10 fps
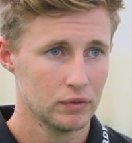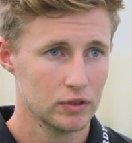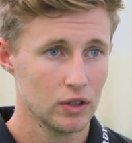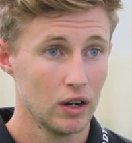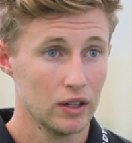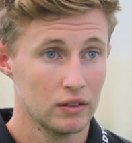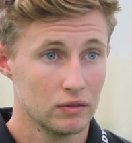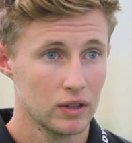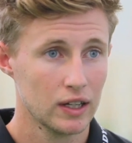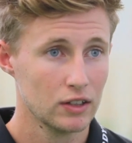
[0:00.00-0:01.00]
starting
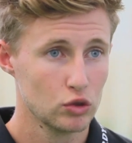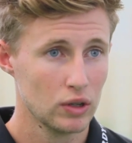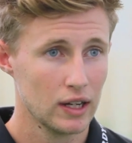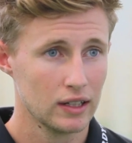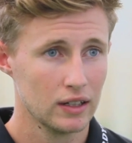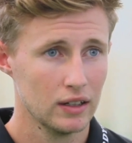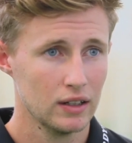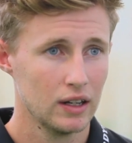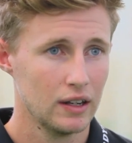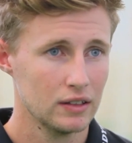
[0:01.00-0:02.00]
against Sri Lanka and,
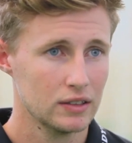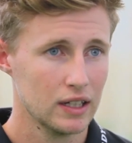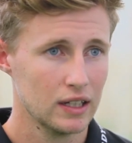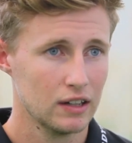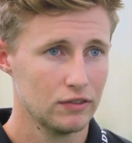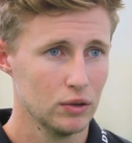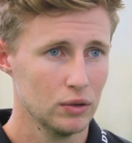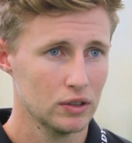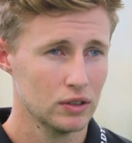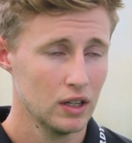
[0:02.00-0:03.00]
and, then taking that
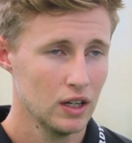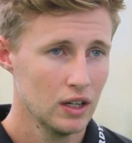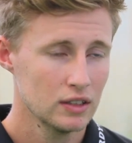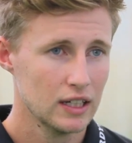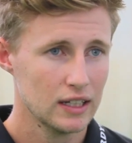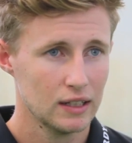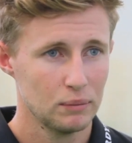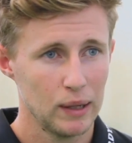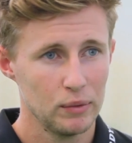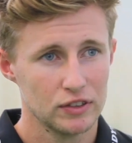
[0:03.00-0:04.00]
forward and taking
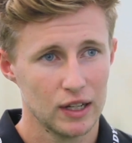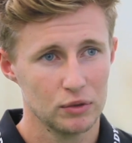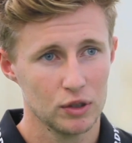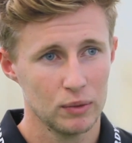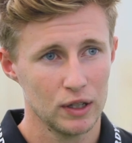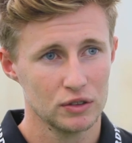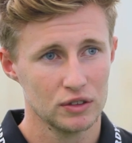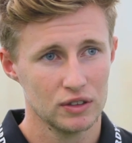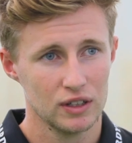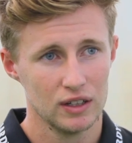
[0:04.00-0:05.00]
baby steps almost
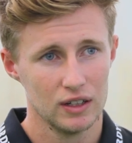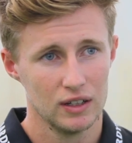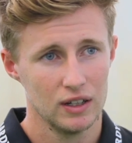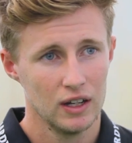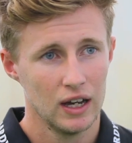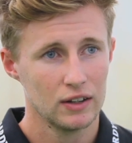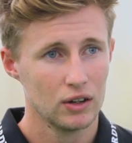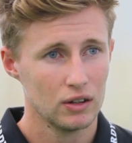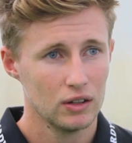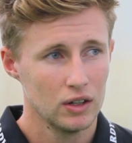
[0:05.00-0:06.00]
and, uh, and not